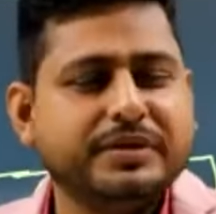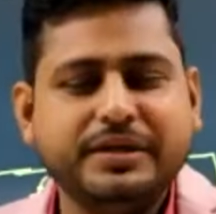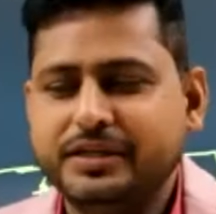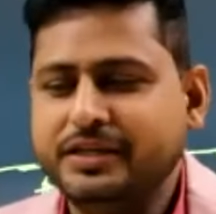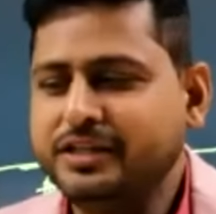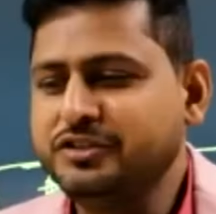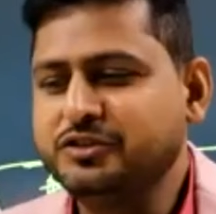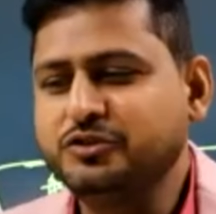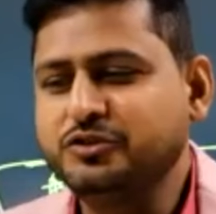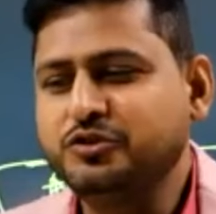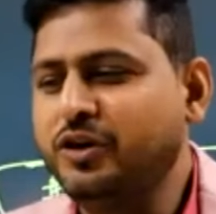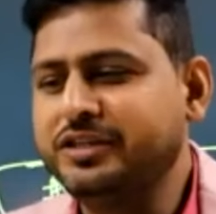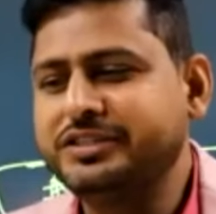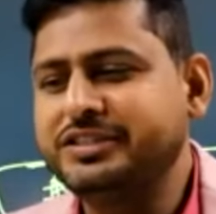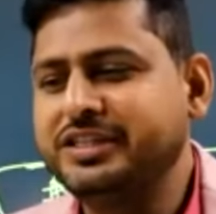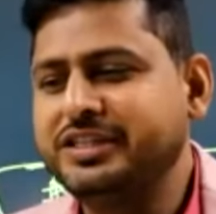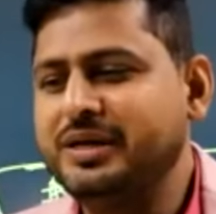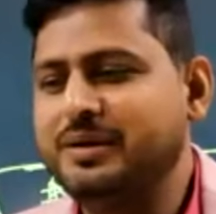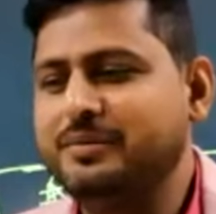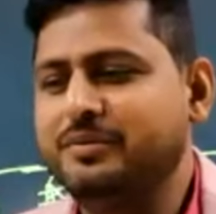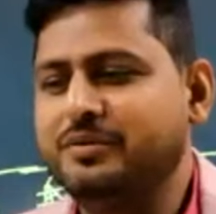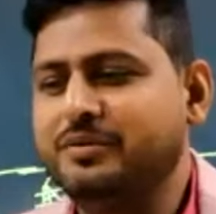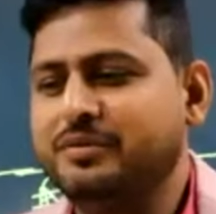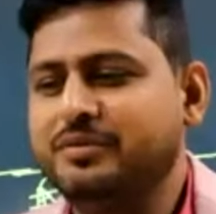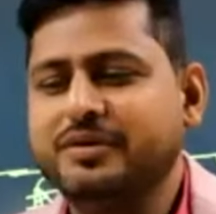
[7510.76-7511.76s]
It's not
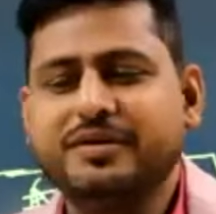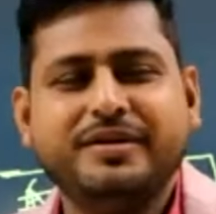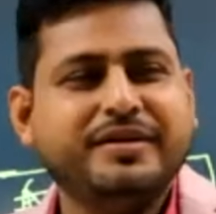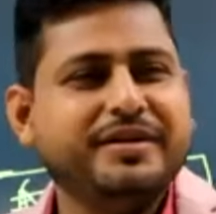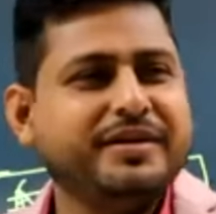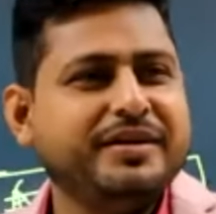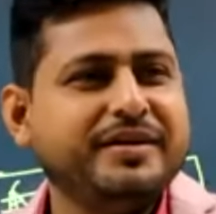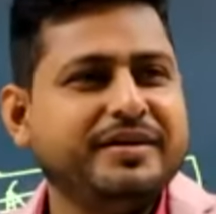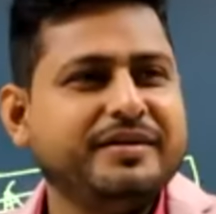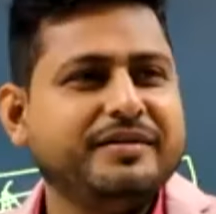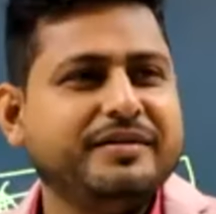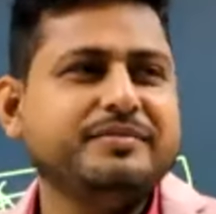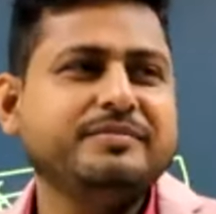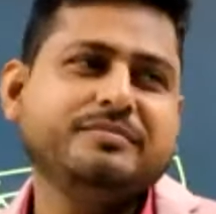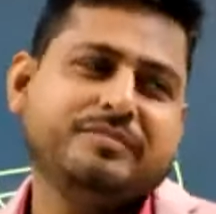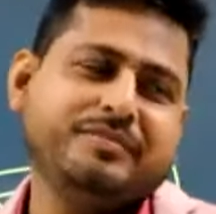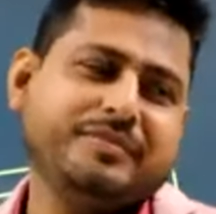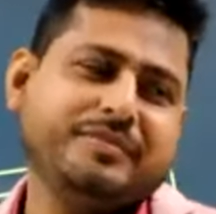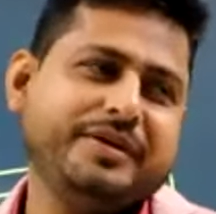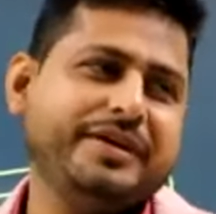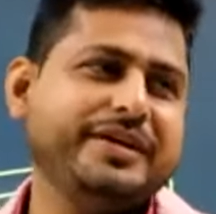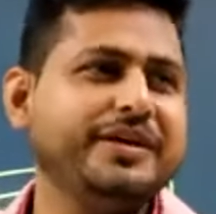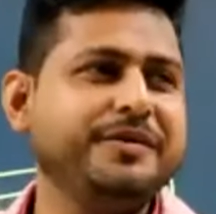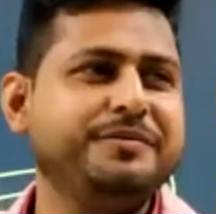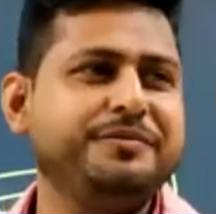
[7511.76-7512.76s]
same.
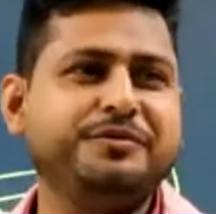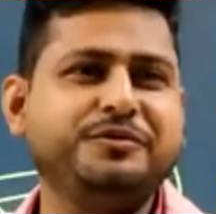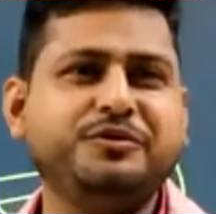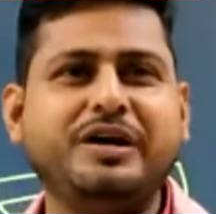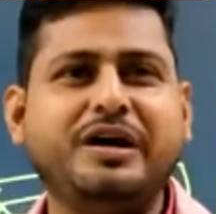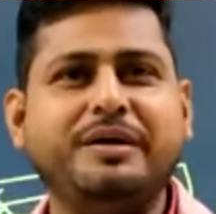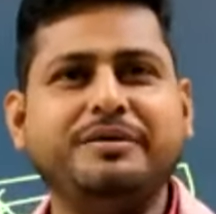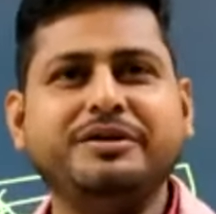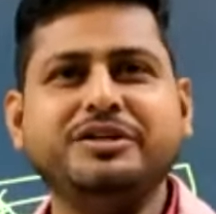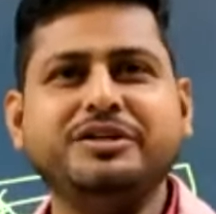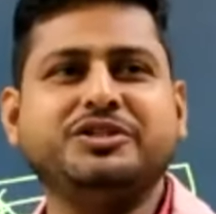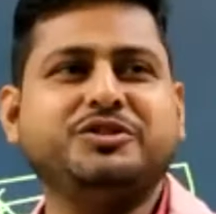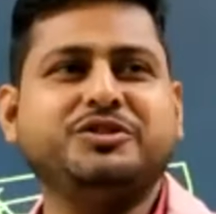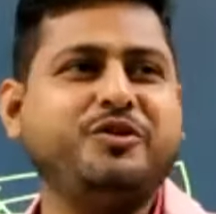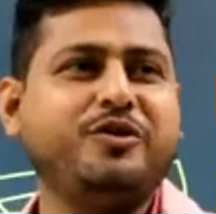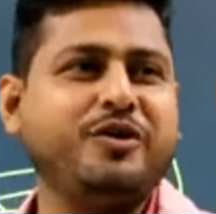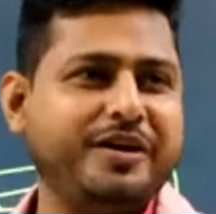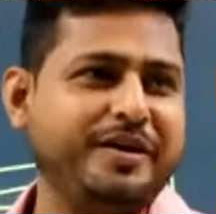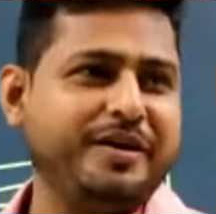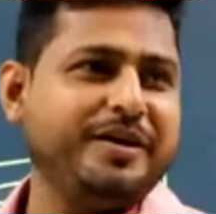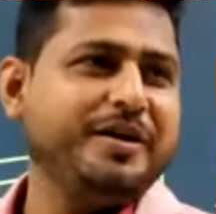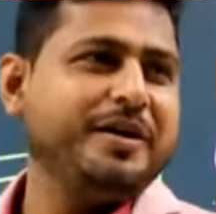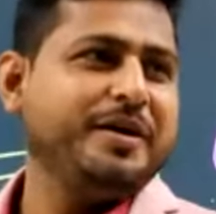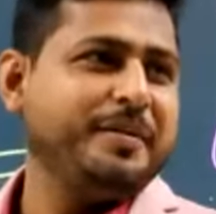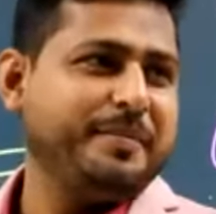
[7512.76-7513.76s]
If you have installed
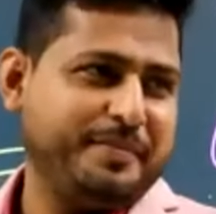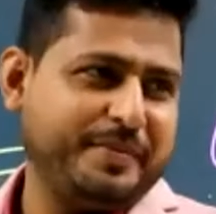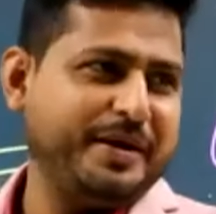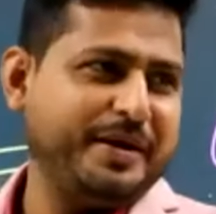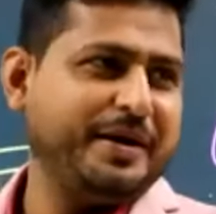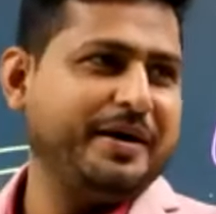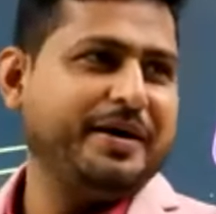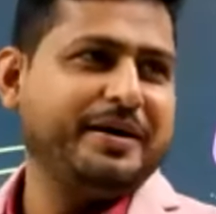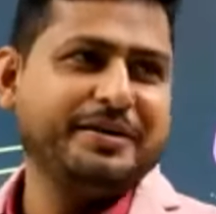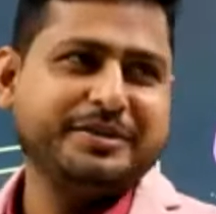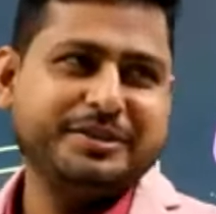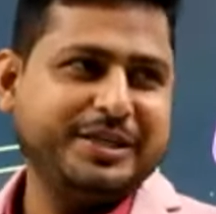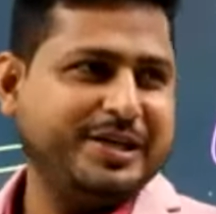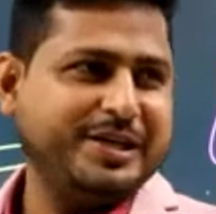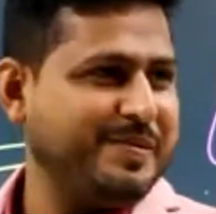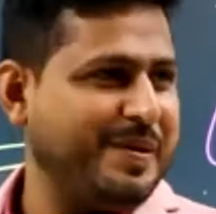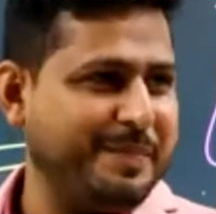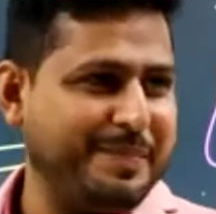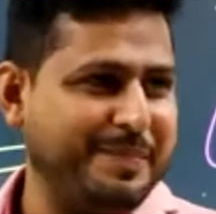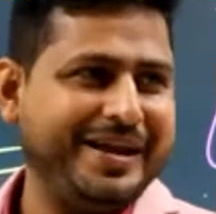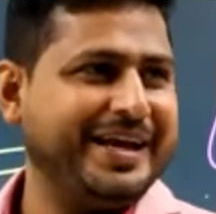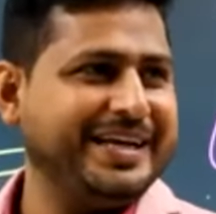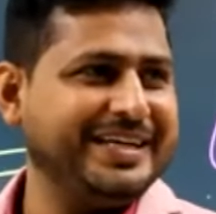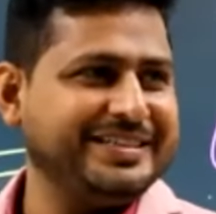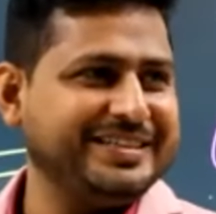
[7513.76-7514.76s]
same
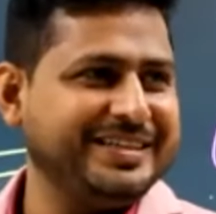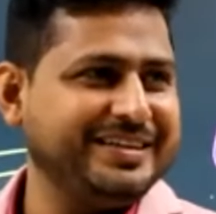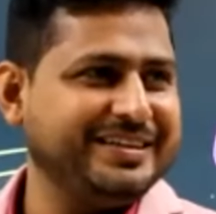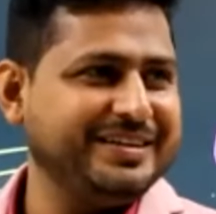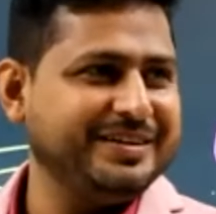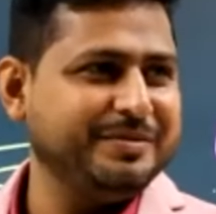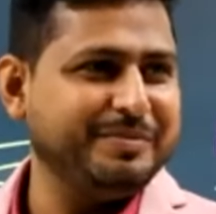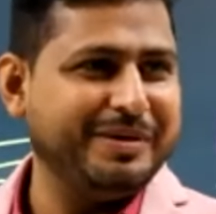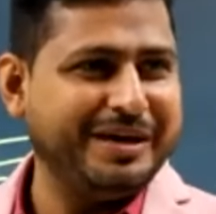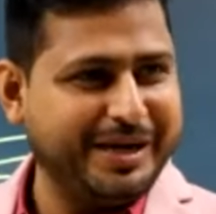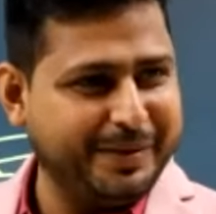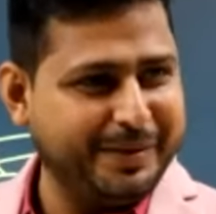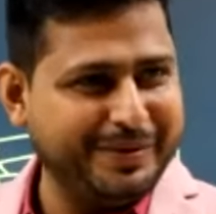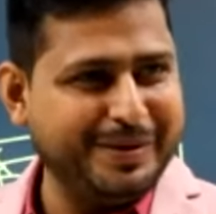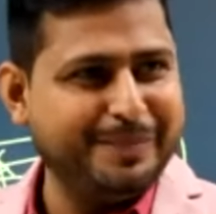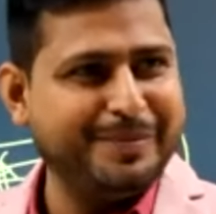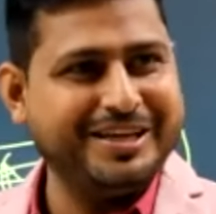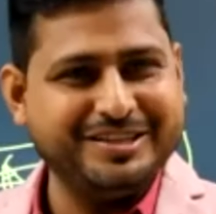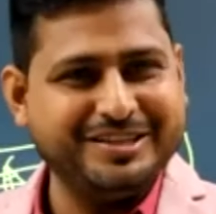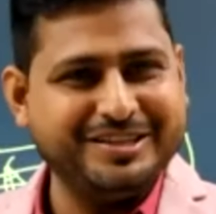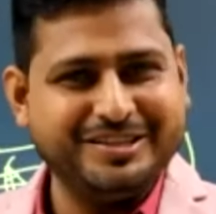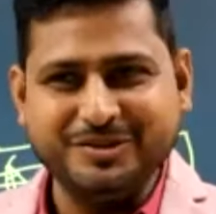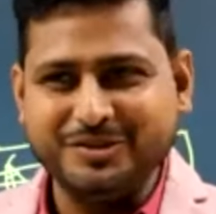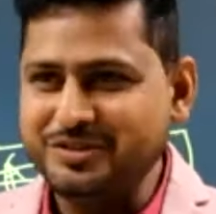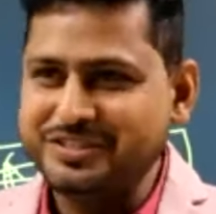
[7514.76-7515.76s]
application, multiple
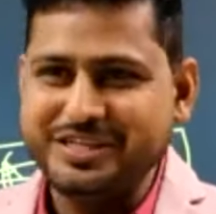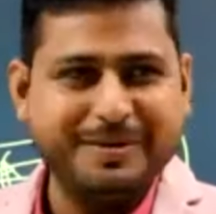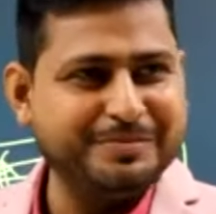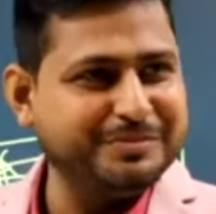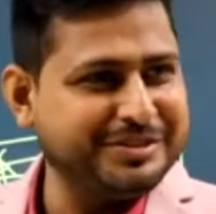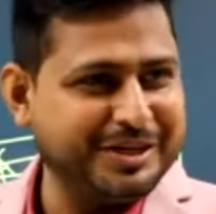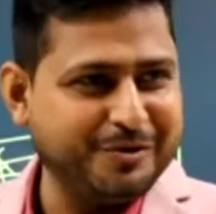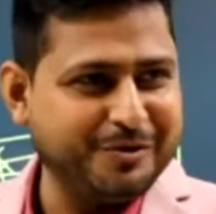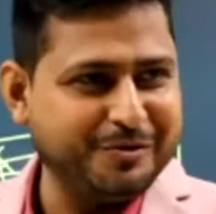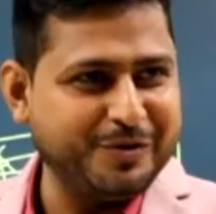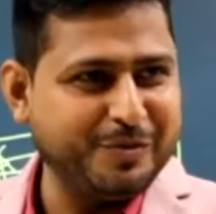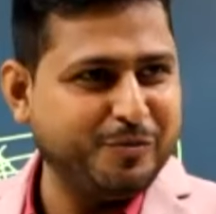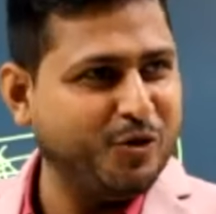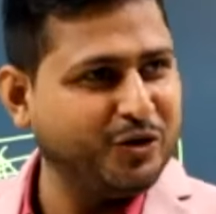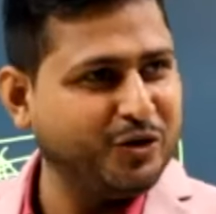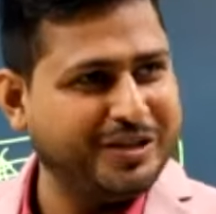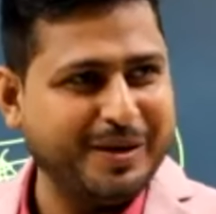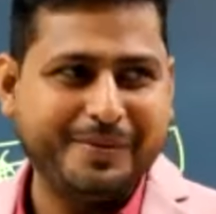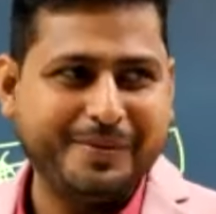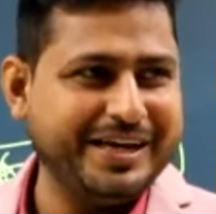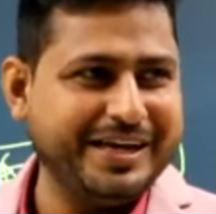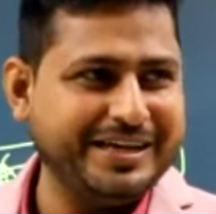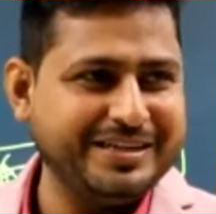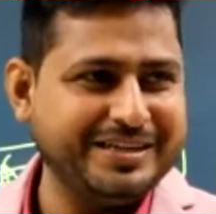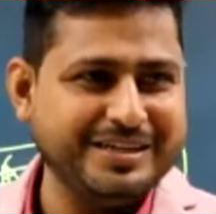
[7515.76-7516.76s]
applications on the same server, both
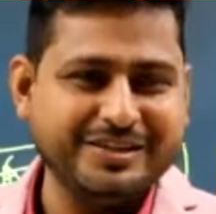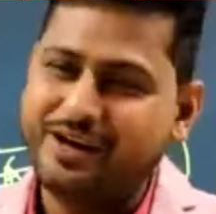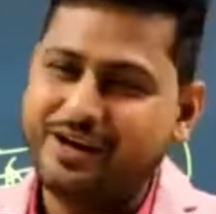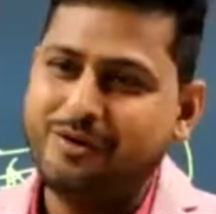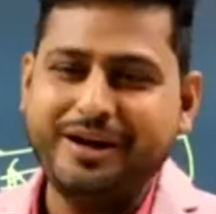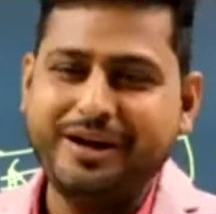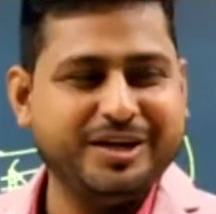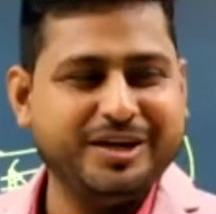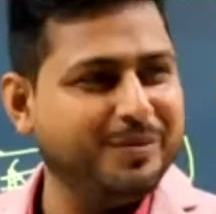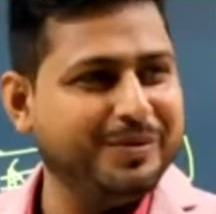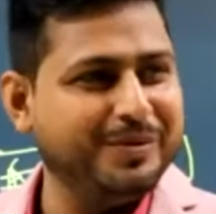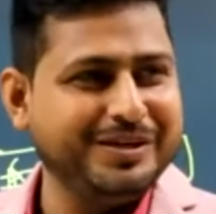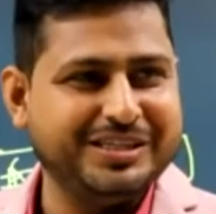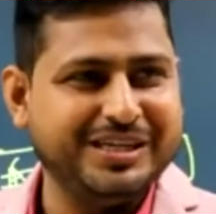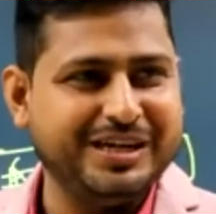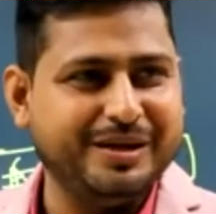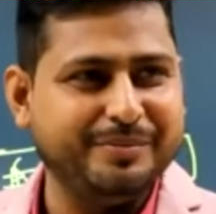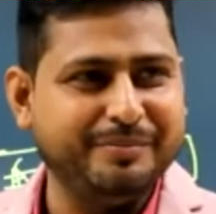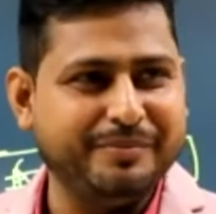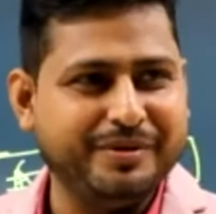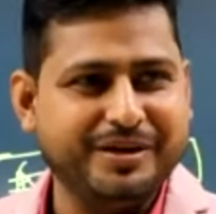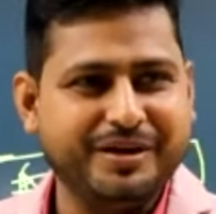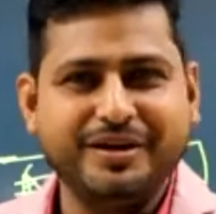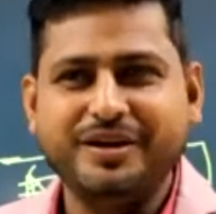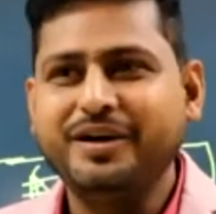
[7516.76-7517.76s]
applications, then only it will be same,
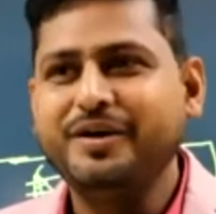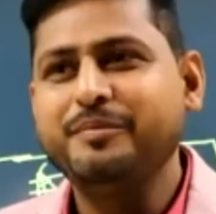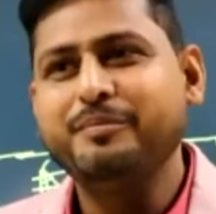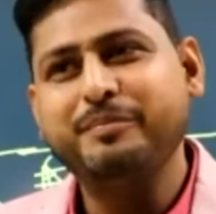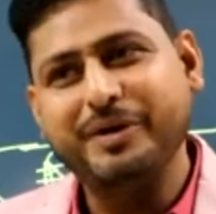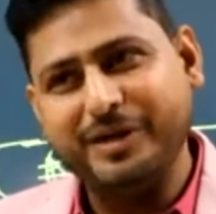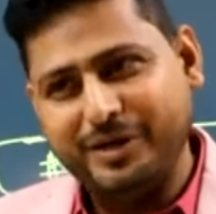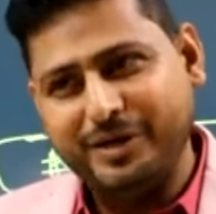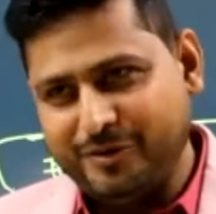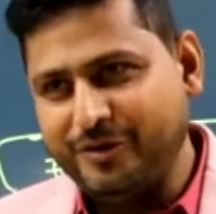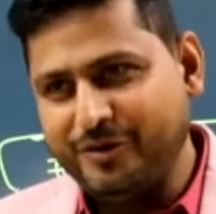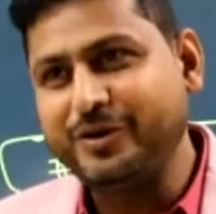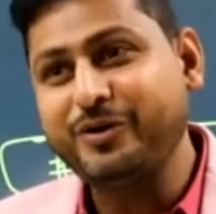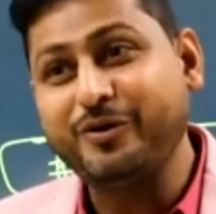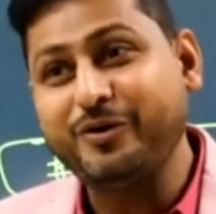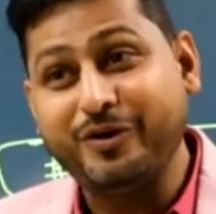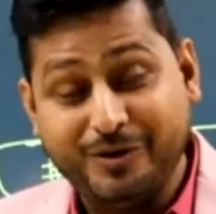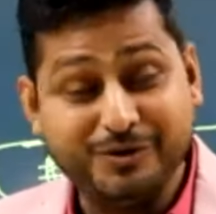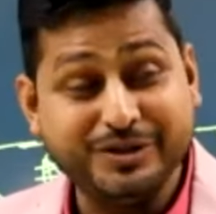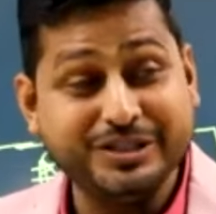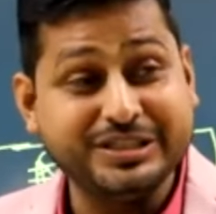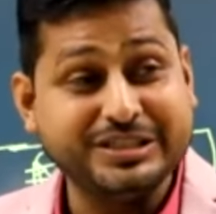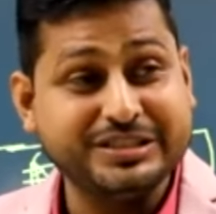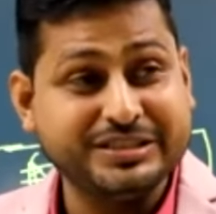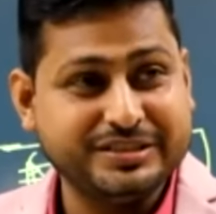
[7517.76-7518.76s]
but not
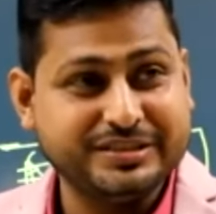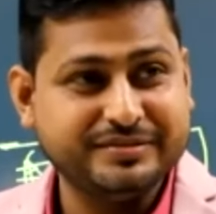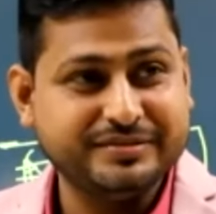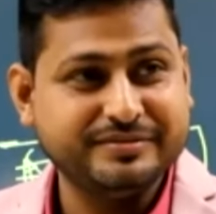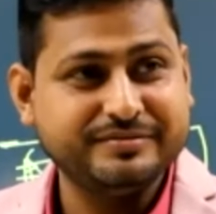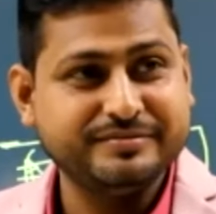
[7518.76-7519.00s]
always.